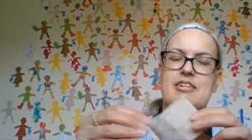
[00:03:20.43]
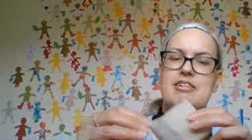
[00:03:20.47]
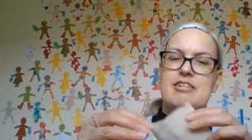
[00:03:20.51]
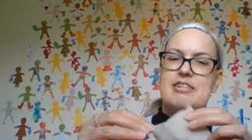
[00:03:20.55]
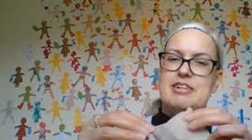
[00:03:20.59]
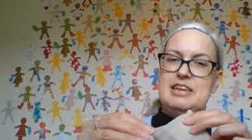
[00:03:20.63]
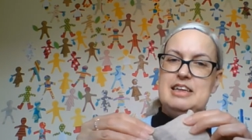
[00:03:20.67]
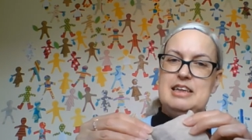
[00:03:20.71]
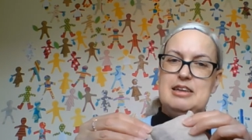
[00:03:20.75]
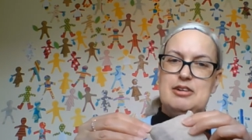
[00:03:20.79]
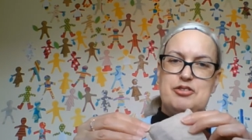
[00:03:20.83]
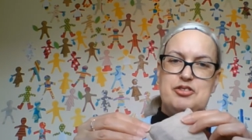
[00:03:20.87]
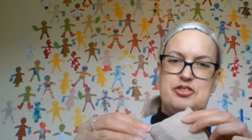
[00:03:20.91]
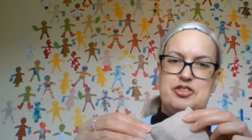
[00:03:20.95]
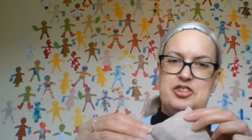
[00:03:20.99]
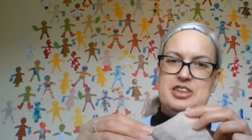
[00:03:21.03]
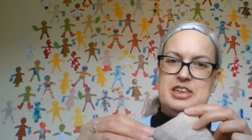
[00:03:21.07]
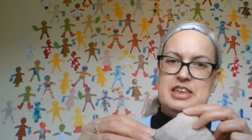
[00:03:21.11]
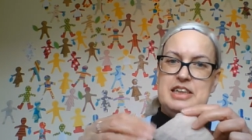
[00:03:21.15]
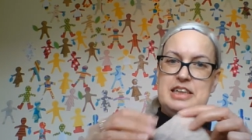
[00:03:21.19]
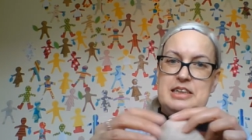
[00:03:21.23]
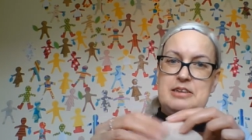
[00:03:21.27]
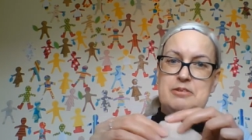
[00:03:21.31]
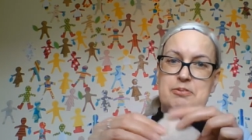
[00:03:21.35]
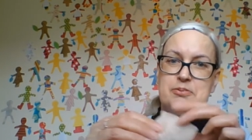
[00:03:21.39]
I love
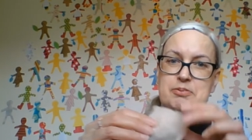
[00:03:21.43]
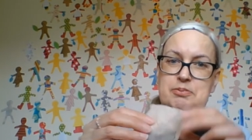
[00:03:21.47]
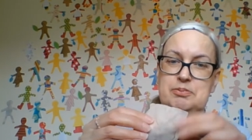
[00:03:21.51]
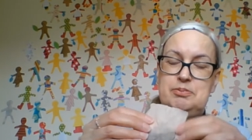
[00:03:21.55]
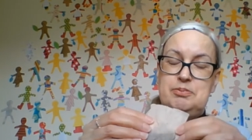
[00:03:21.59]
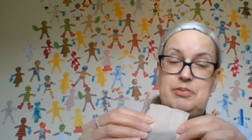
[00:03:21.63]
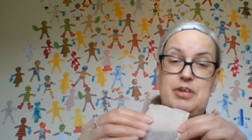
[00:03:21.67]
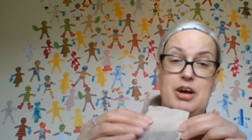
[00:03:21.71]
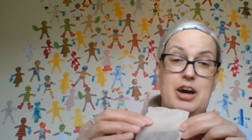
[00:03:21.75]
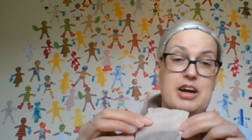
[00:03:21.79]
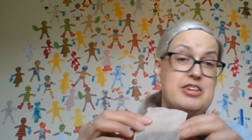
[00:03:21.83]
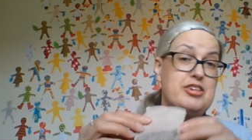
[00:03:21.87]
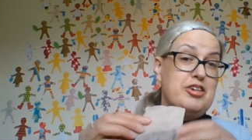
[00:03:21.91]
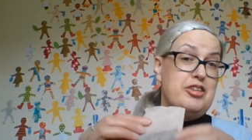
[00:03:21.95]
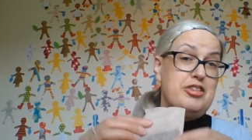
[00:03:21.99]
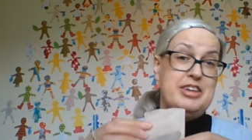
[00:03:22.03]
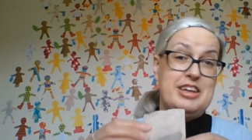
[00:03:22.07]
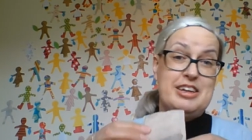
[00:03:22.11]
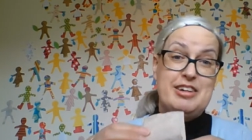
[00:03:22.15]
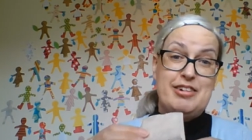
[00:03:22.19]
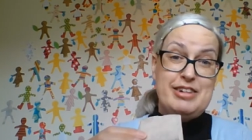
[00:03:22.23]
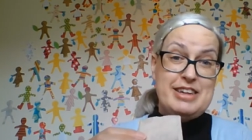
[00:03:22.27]
tea. I don't think